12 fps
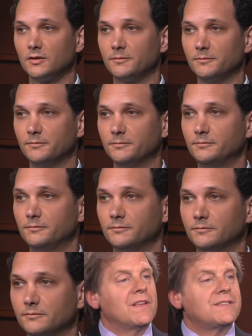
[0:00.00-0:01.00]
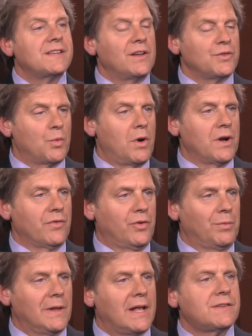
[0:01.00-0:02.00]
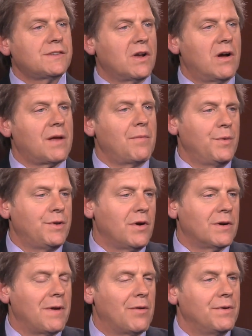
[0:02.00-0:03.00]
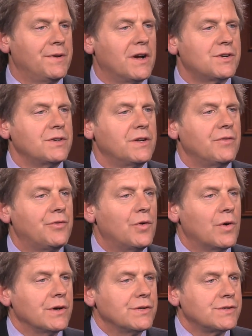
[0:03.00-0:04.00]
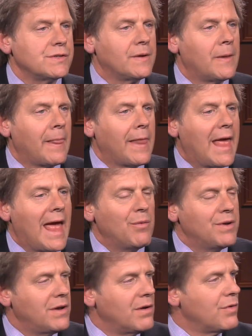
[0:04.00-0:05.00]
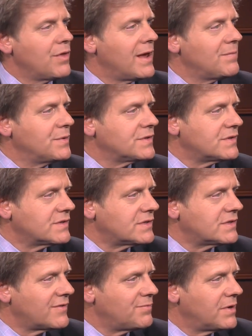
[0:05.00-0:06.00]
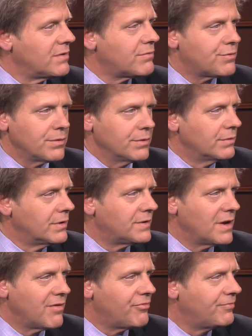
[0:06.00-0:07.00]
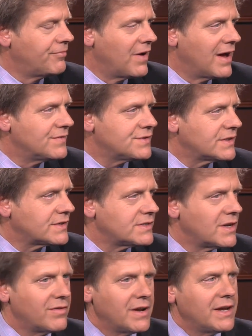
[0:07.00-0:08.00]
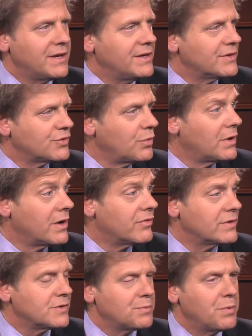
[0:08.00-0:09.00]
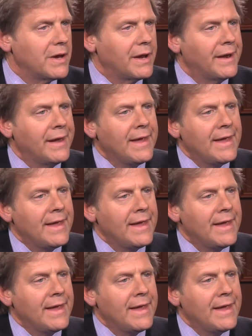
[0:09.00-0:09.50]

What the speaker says: In the ideal, that sounds wonderful, but let's talk about, we talked about reduction in force. And we know that businesses have been through a tough 5, 6, 7, 8 years, whatever it's been.